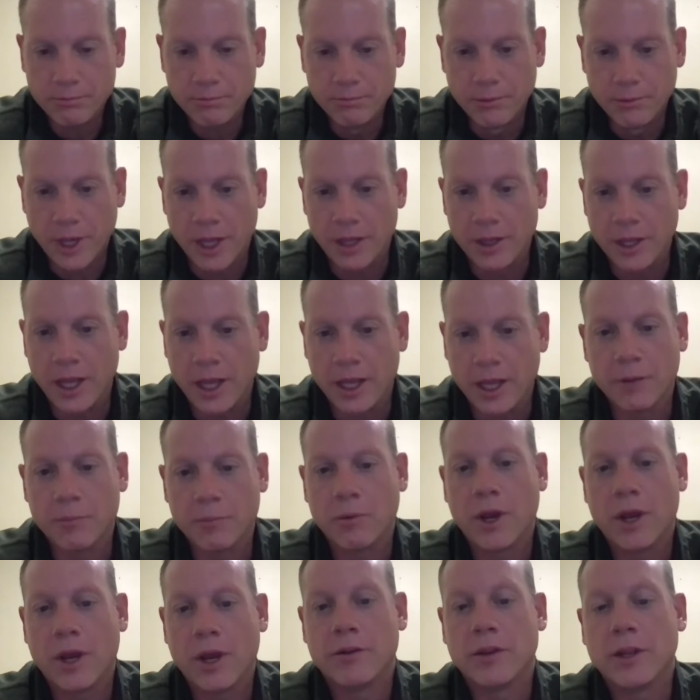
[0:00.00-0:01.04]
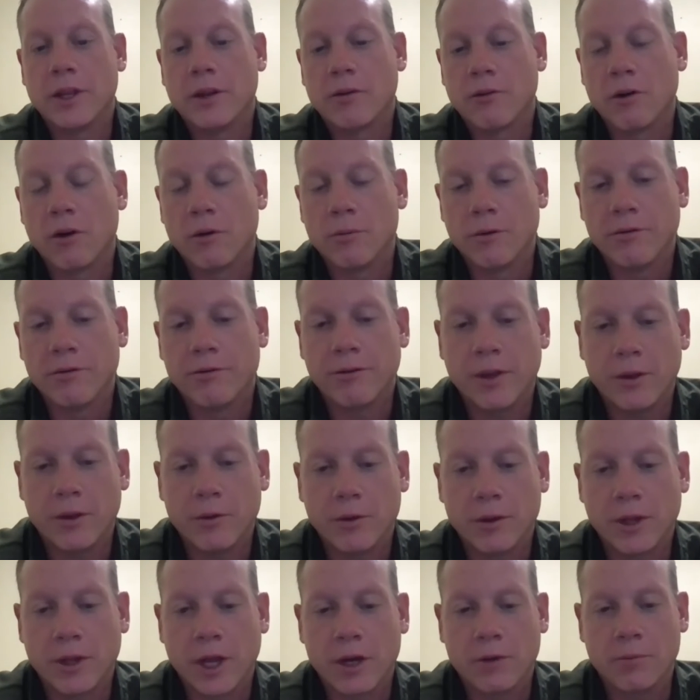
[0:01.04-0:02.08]
they end up waiving the enrollment fee
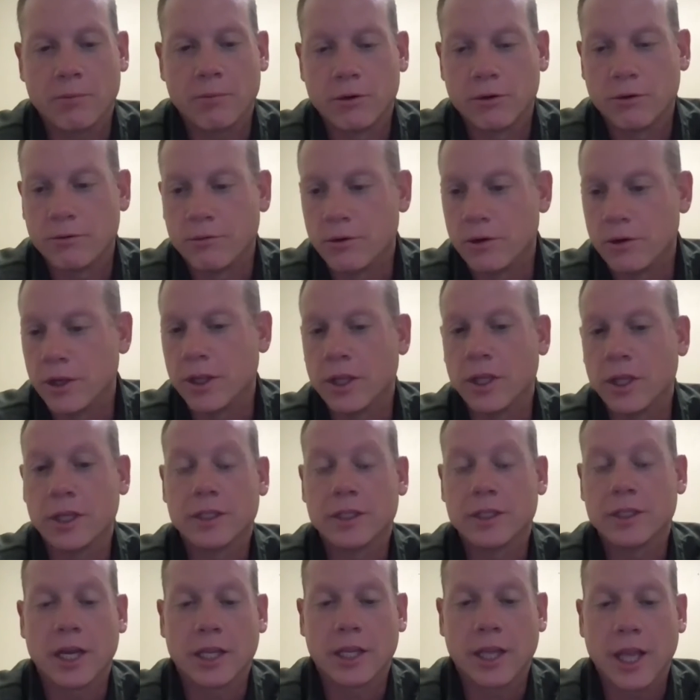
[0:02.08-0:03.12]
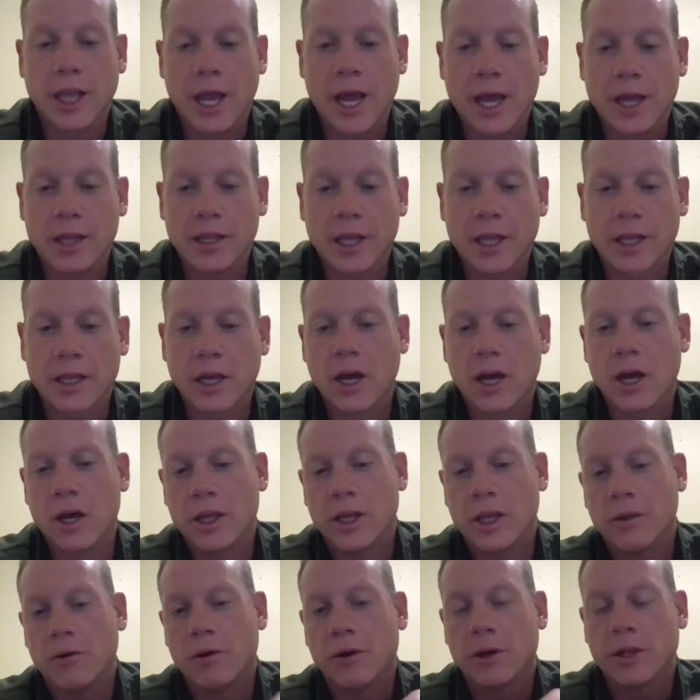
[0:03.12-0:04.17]
without approval and things like that. Like, oh,
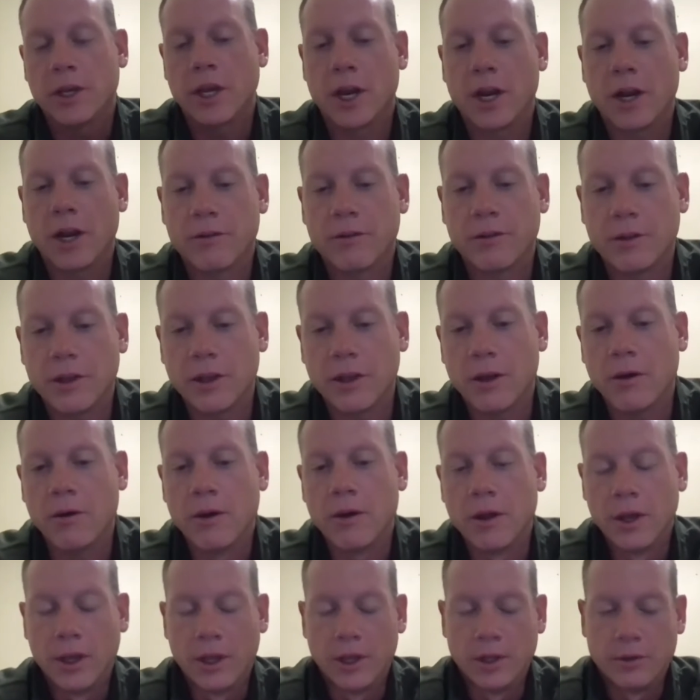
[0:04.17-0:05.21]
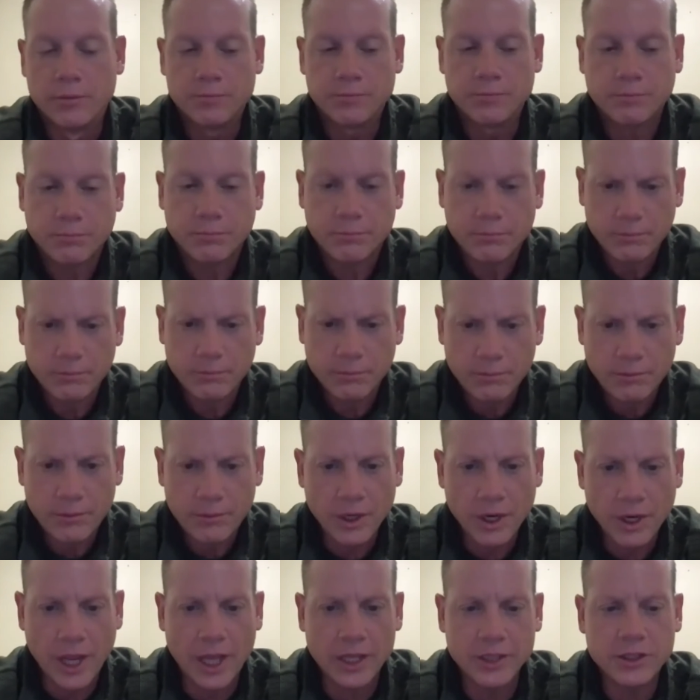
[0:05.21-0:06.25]
he won't care if, you know.
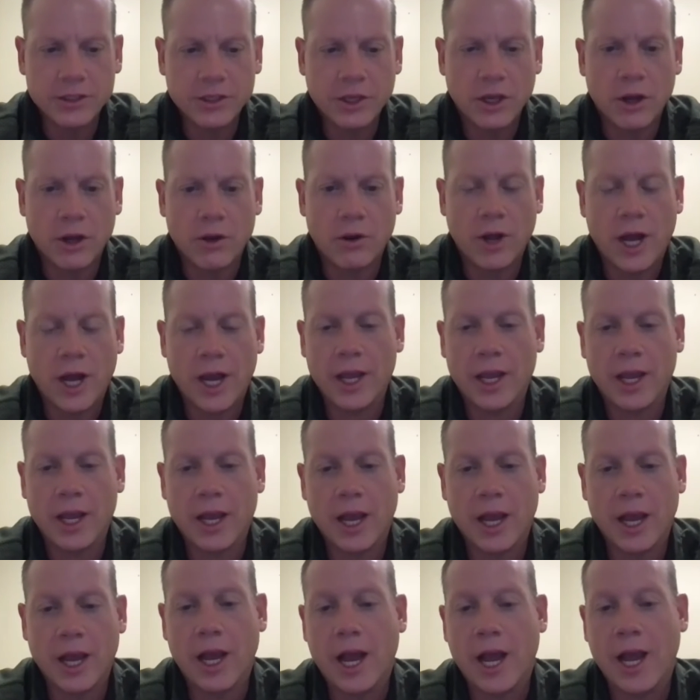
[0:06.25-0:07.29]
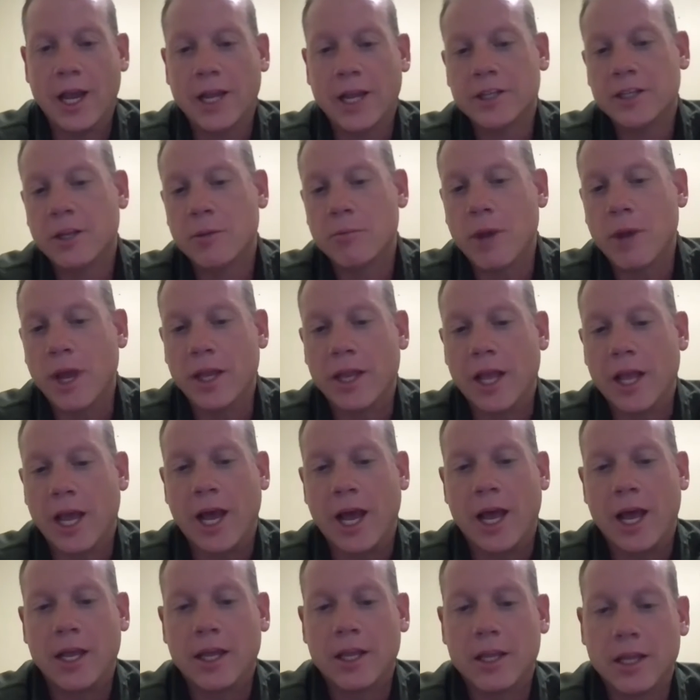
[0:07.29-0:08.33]
And so I actually made
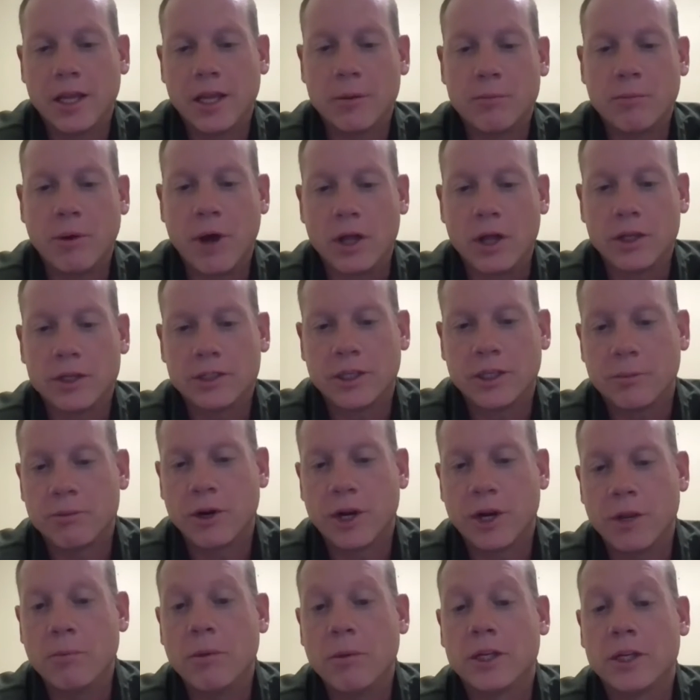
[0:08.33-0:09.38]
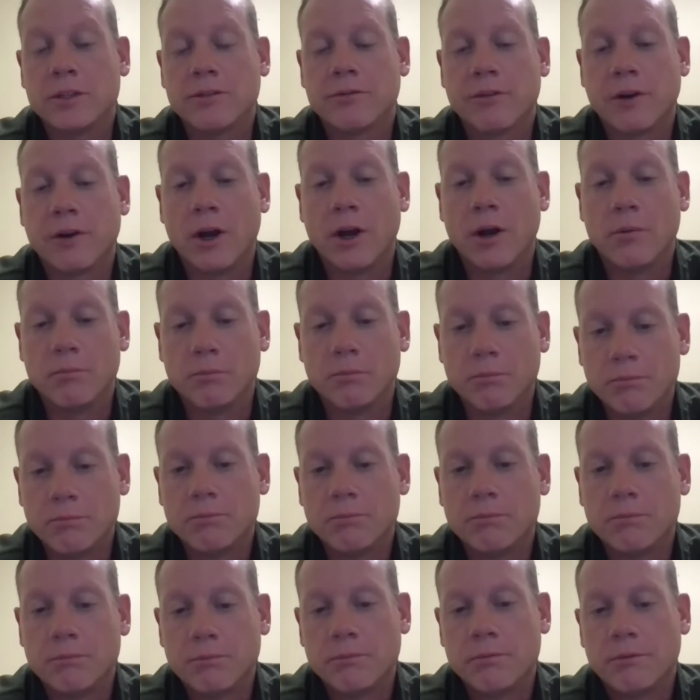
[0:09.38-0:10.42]
that a policy pretty much from
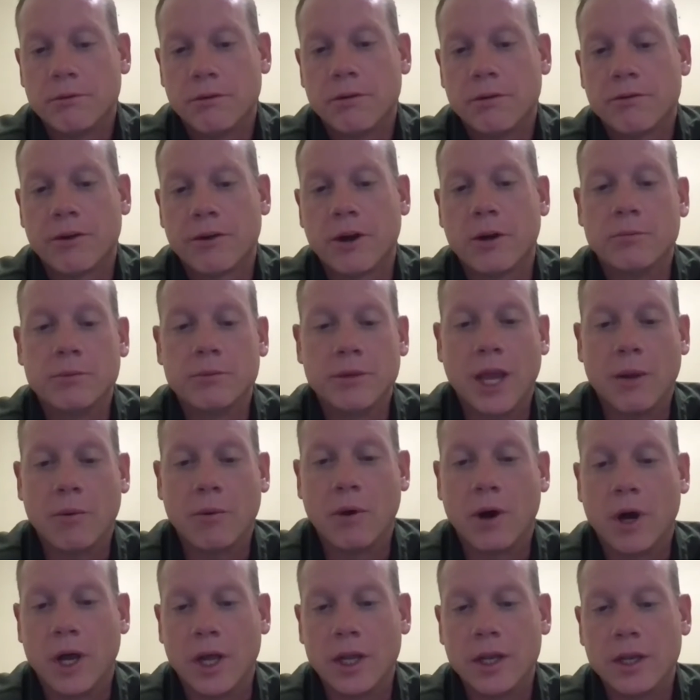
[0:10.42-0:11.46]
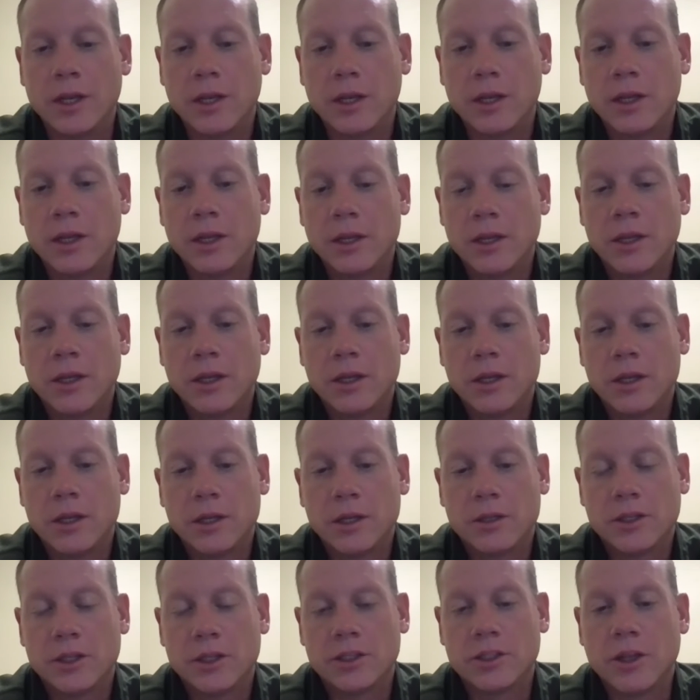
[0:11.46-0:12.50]
day one,
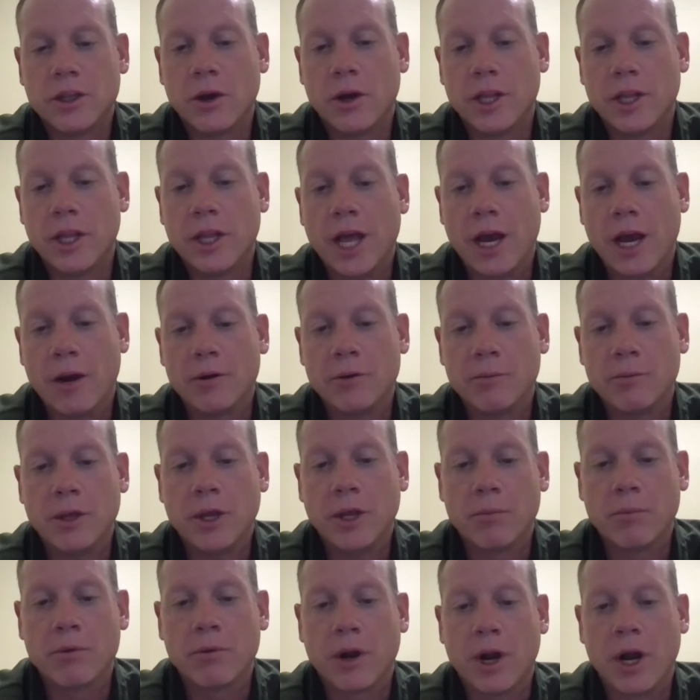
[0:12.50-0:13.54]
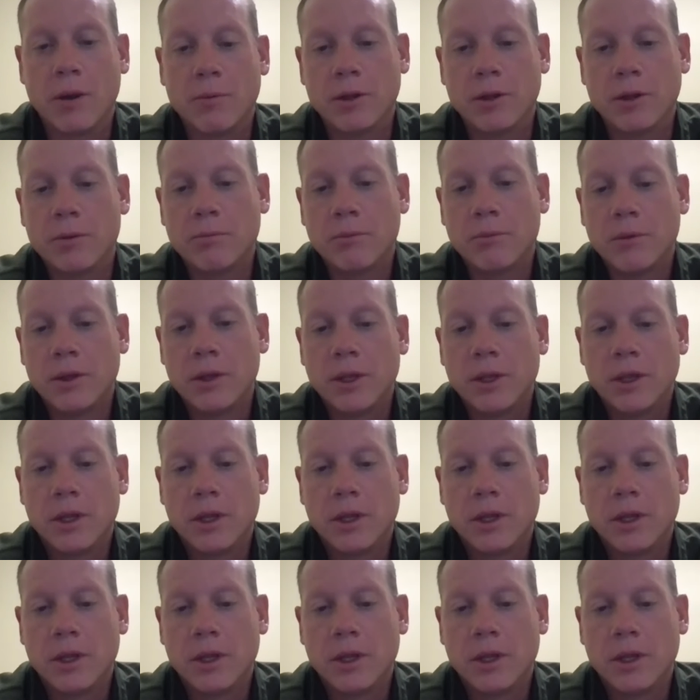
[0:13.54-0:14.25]
just knowing that would be a problem.